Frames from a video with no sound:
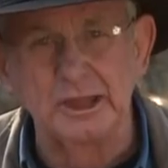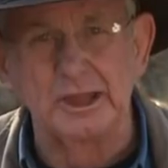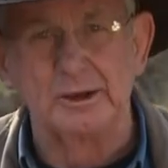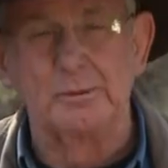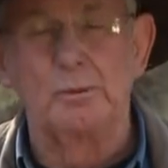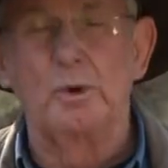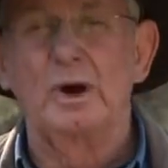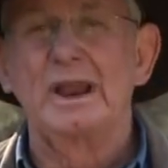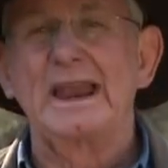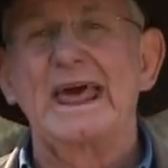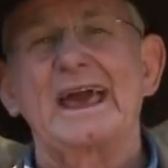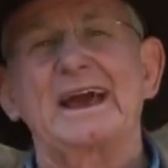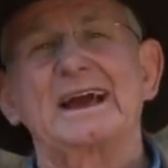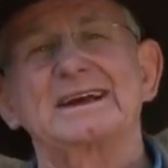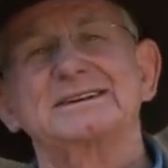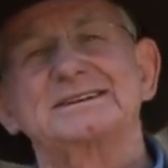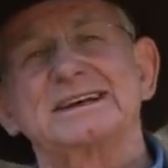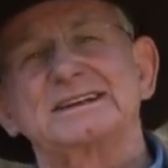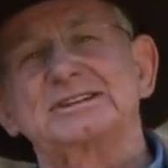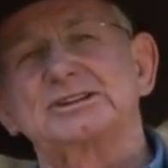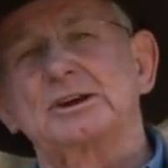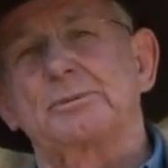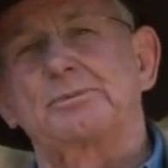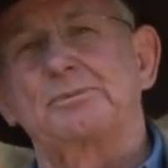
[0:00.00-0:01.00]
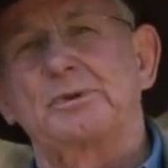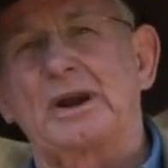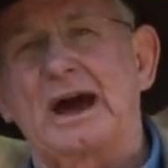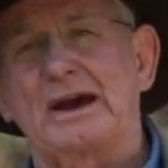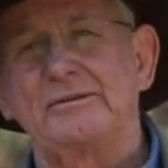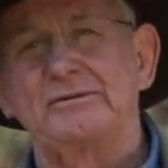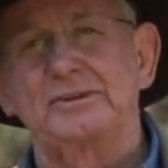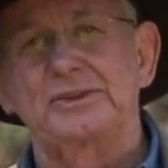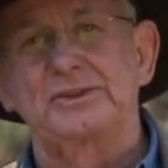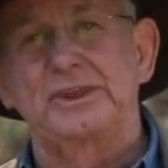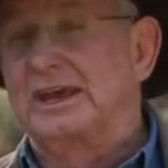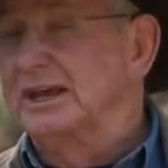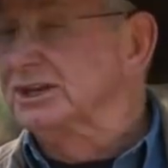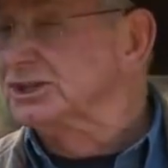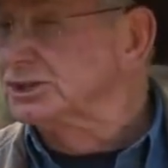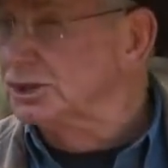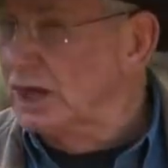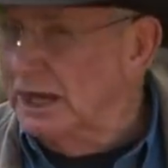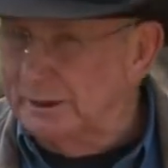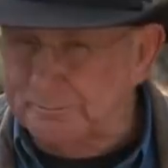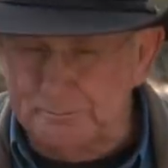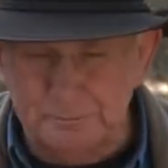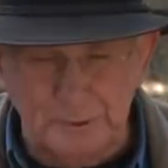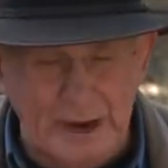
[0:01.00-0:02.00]
them. Well, Angus, that's a private thing. It's
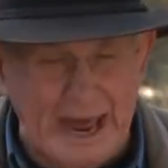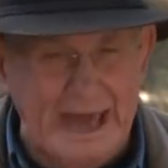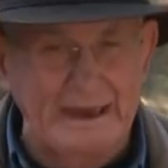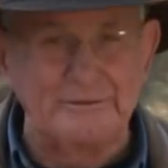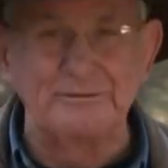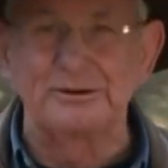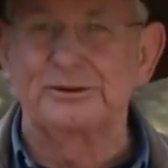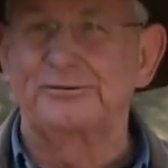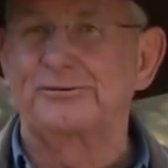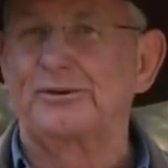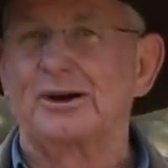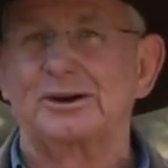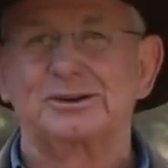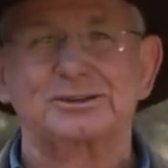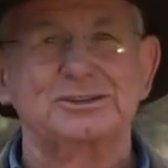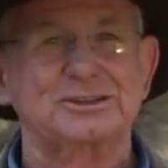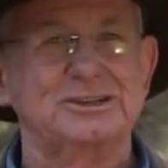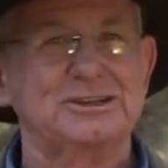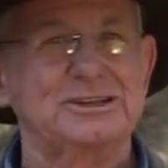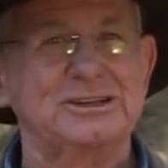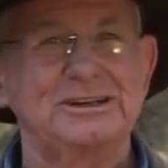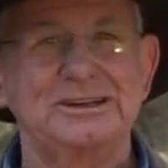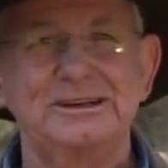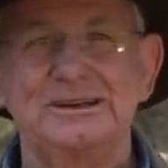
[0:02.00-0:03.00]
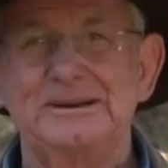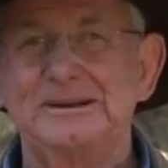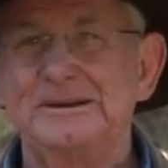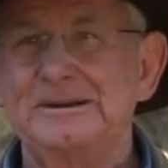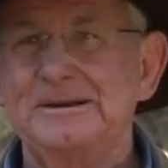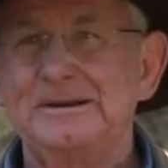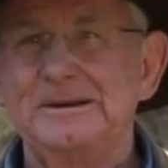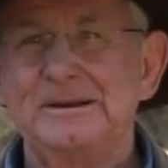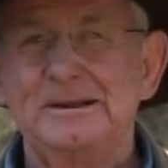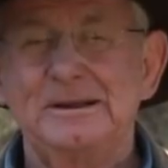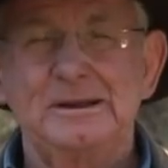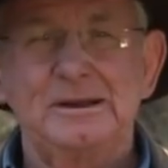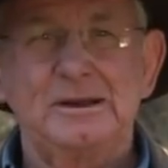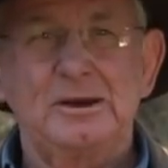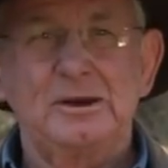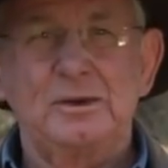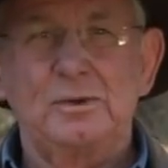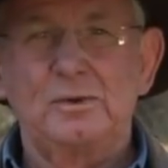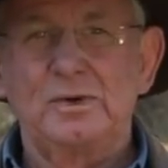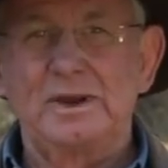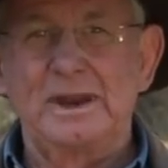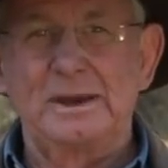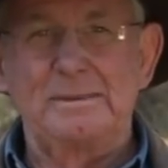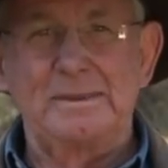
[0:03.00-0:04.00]
not private, folks.
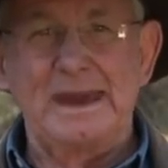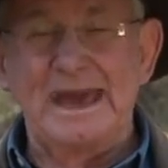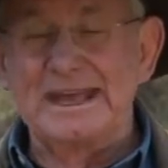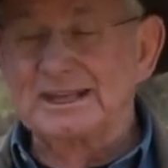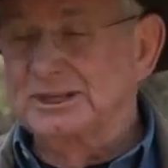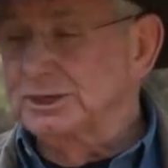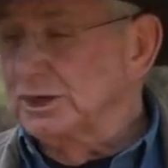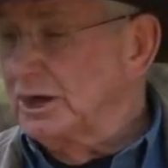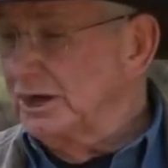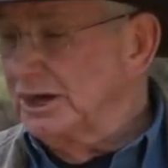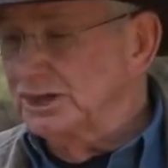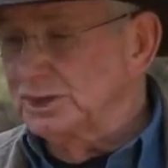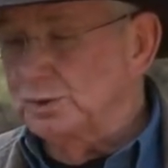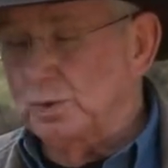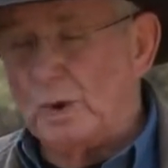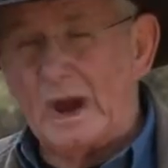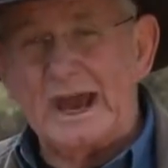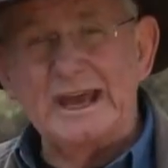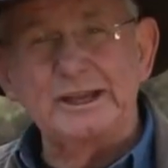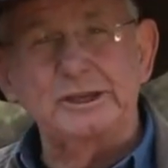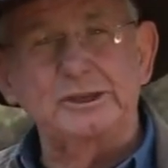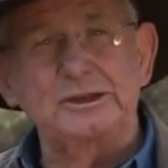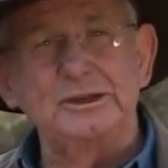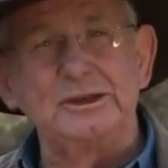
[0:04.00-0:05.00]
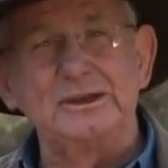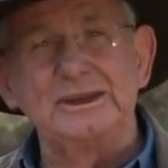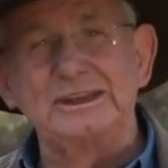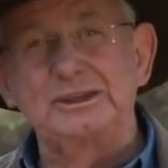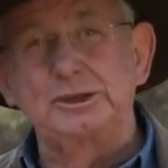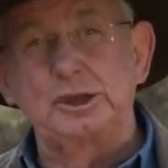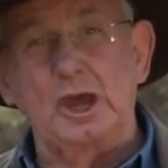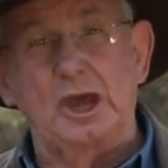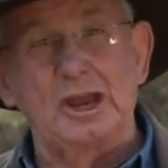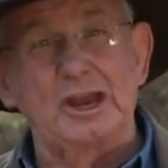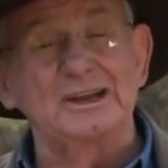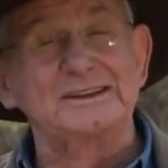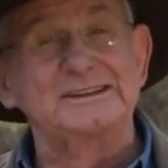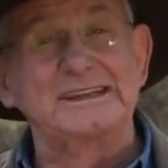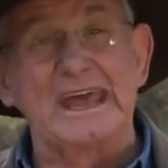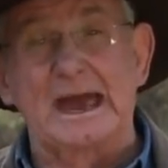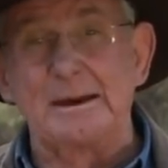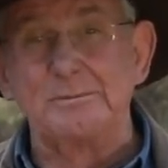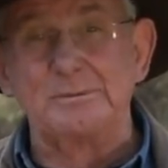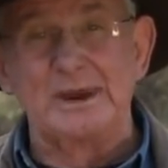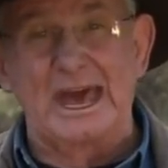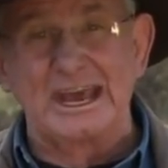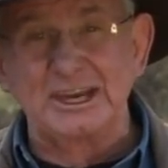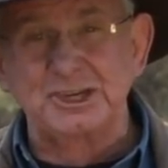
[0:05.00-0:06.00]
When a man's on his way to eternal
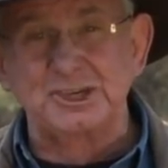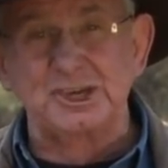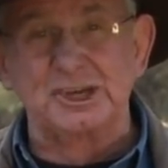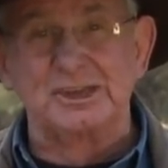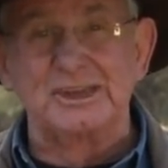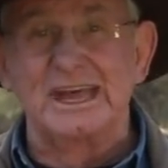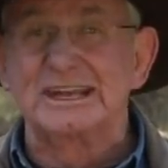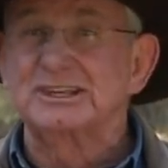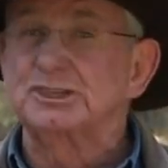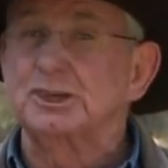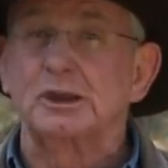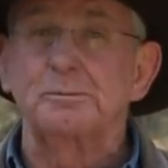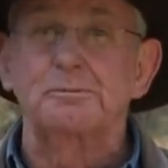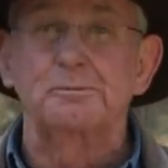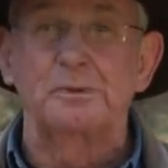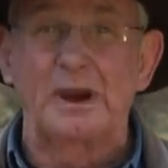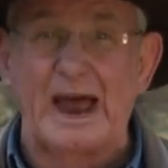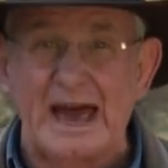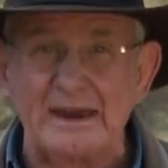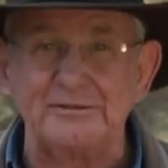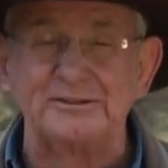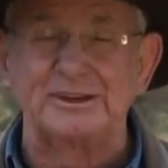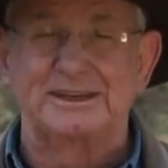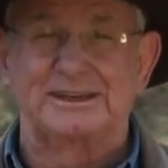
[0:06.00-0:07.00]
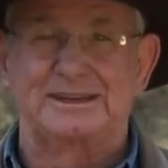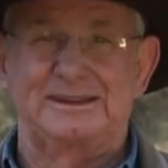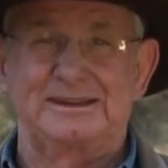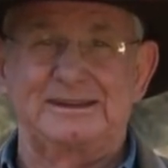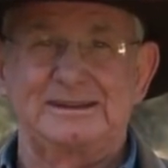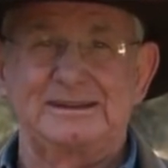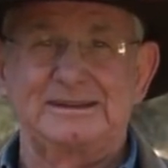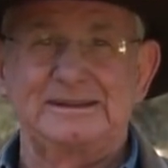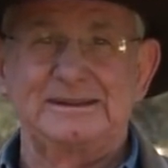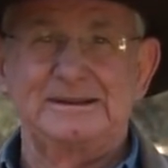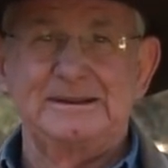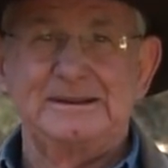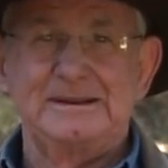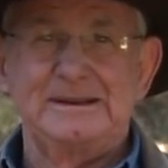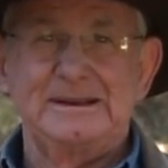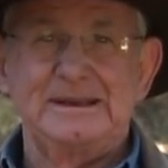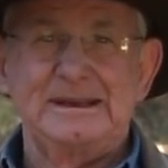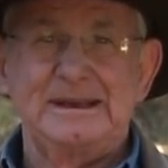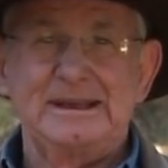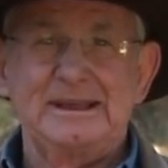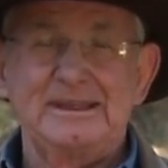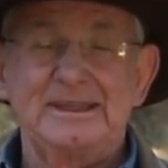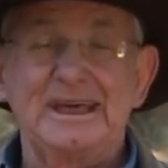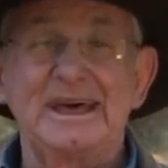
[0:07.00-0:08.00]
damnation, that's not private.
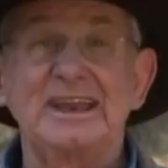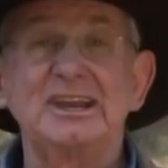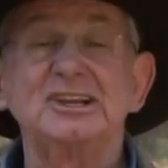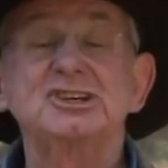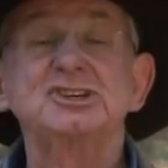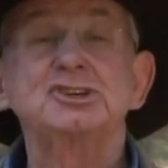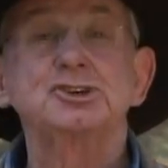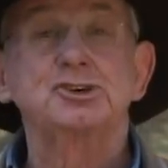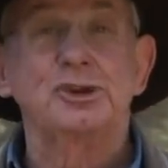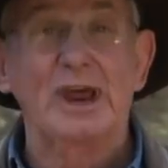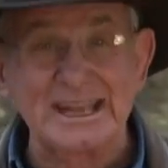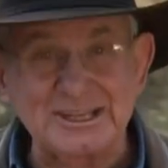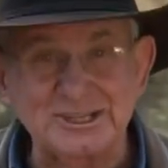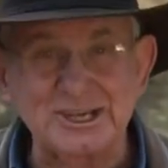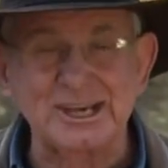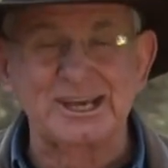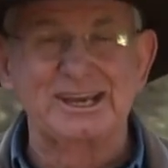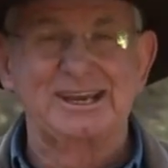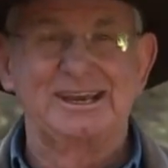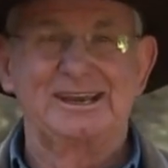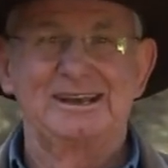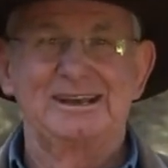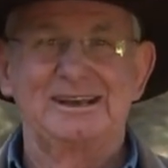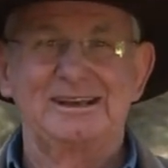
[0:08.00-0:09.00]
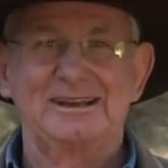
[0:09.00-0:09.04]
That is tragic.